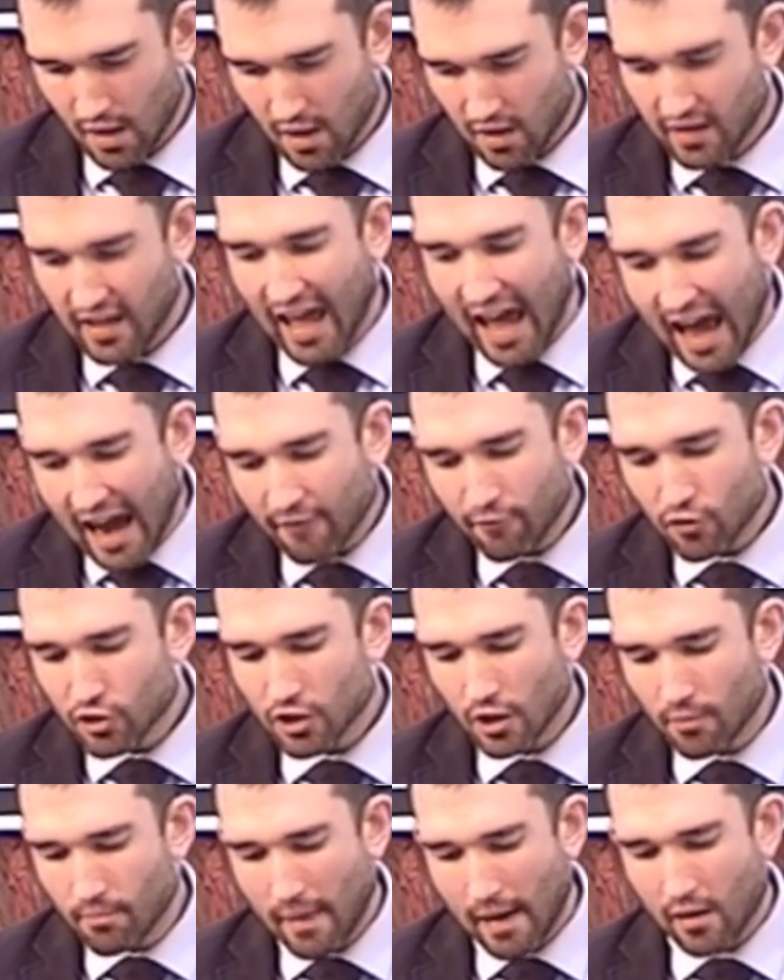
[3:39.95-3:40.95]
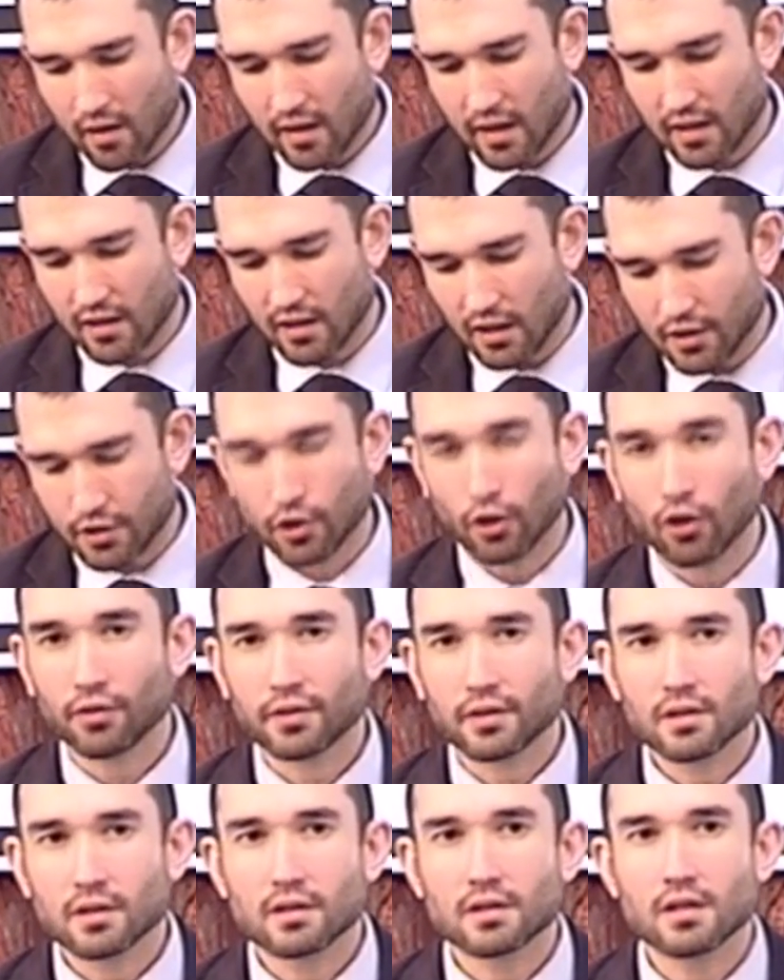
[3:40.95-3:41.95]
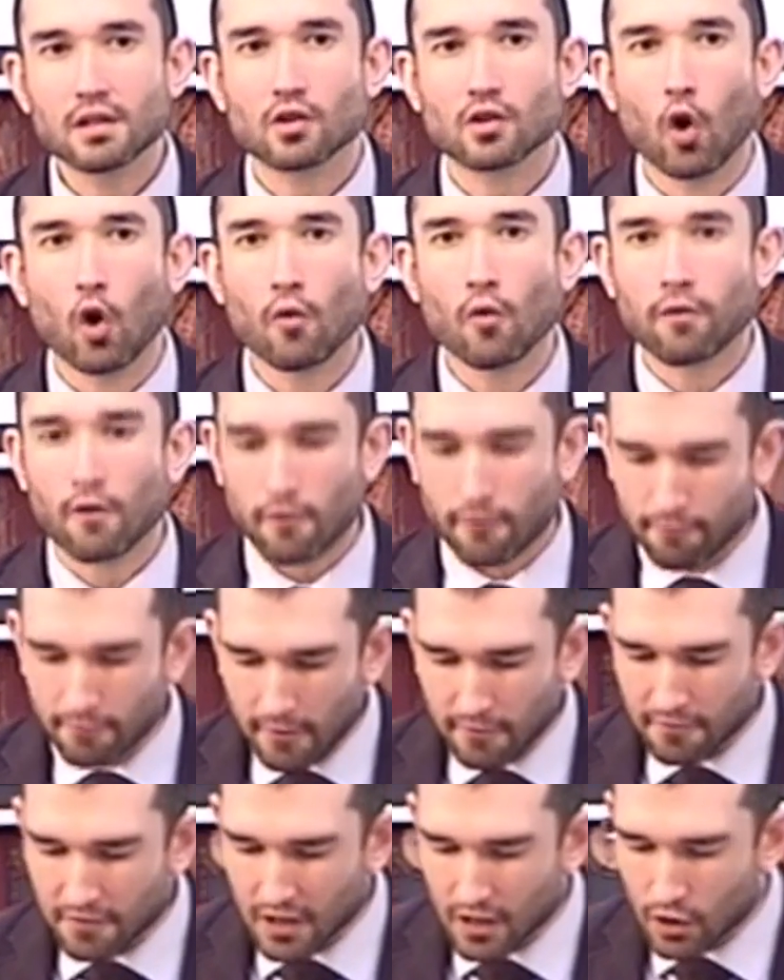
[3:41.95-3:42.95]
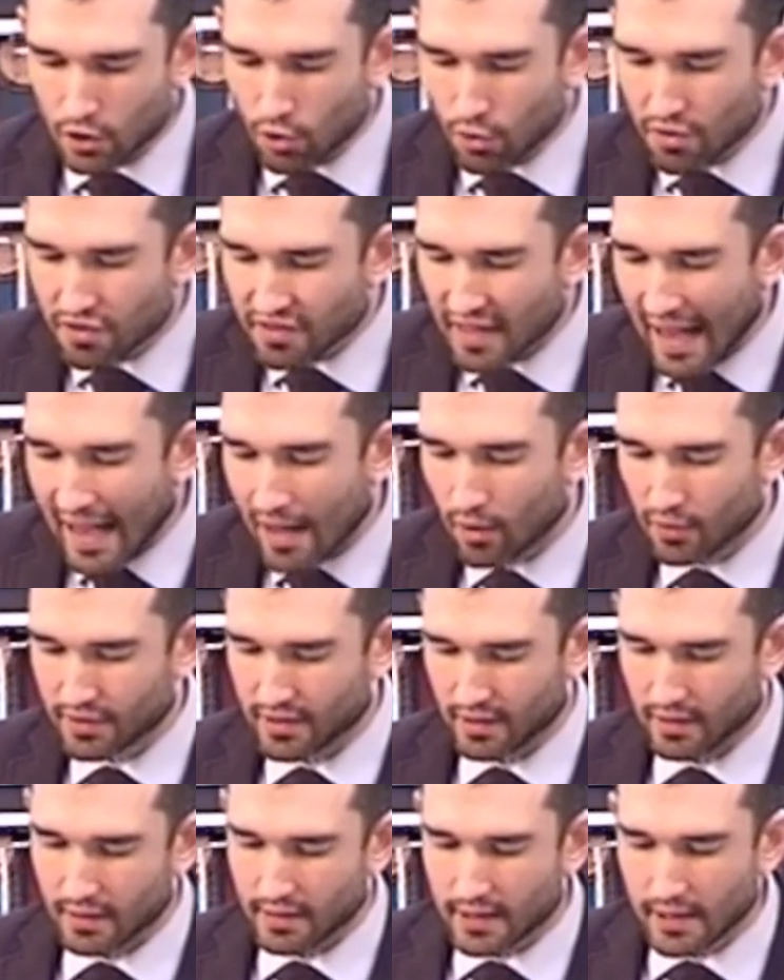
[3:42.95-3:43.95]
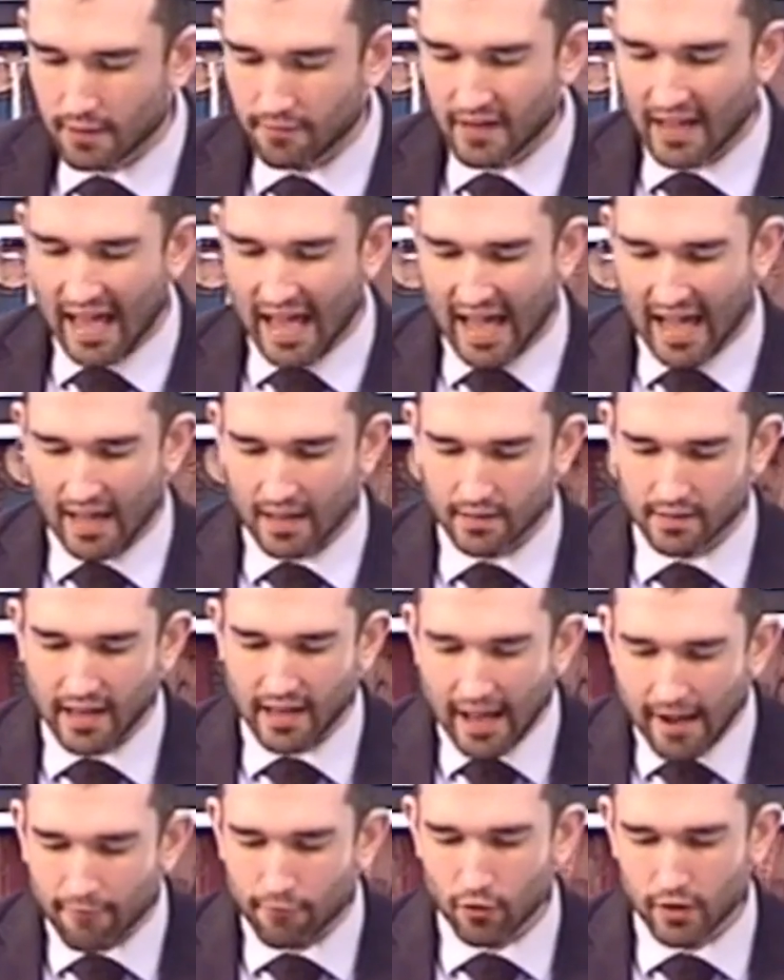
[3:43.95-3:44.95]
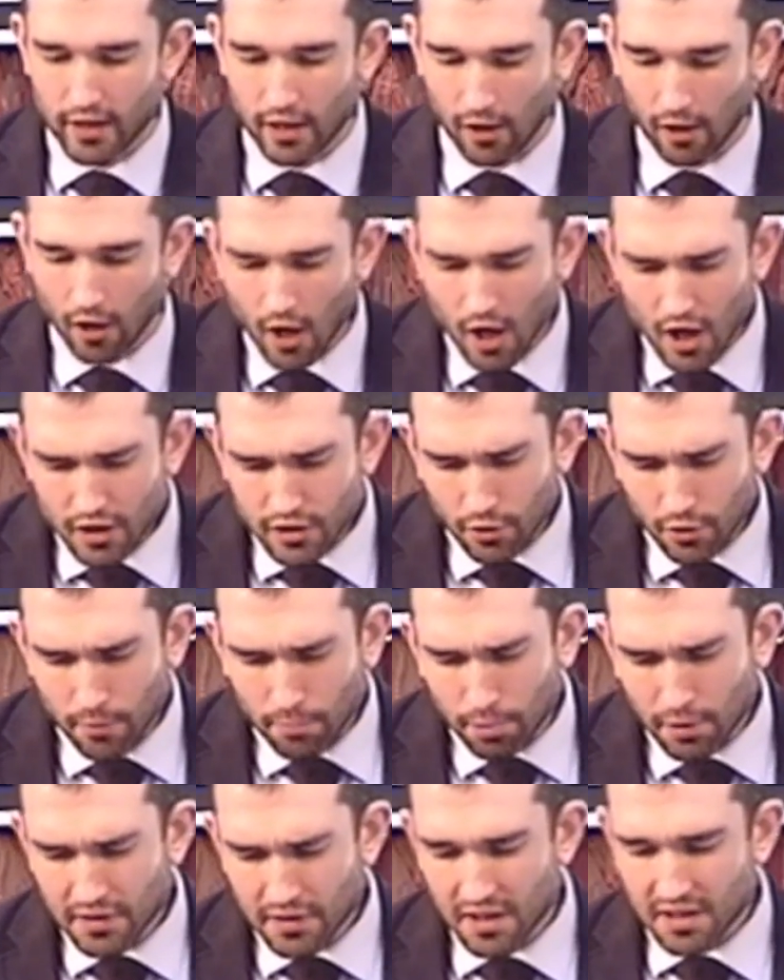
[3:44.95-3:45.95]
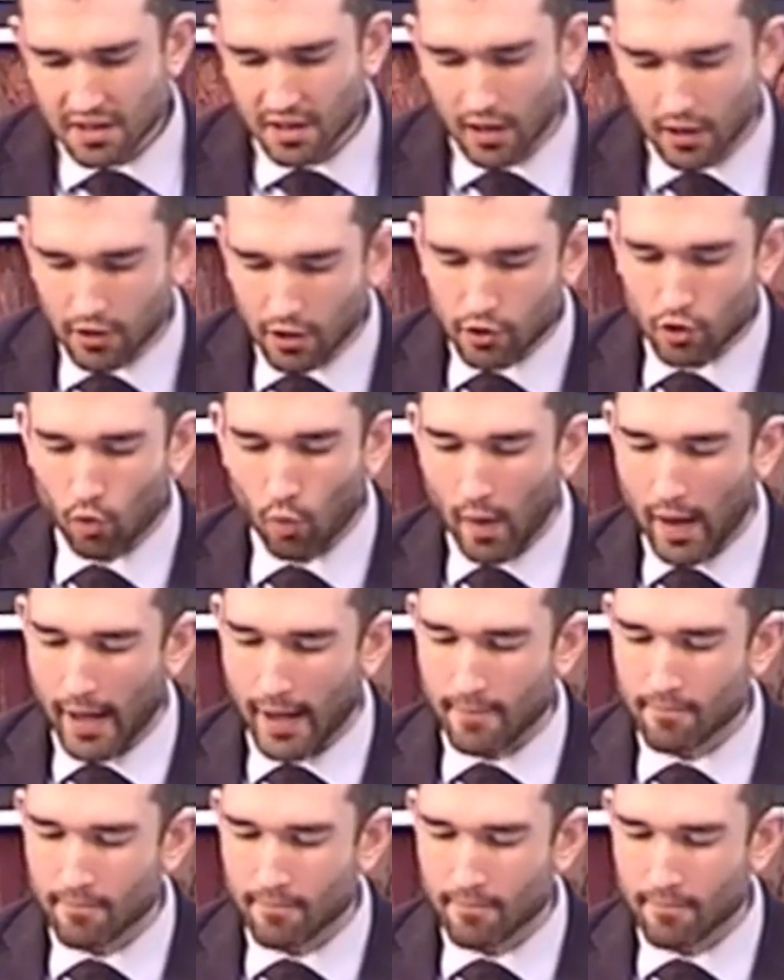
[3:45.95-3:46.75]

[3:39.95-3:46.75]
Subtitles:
The average American adult sees over 52,000 TV ads every year. So to put this another way,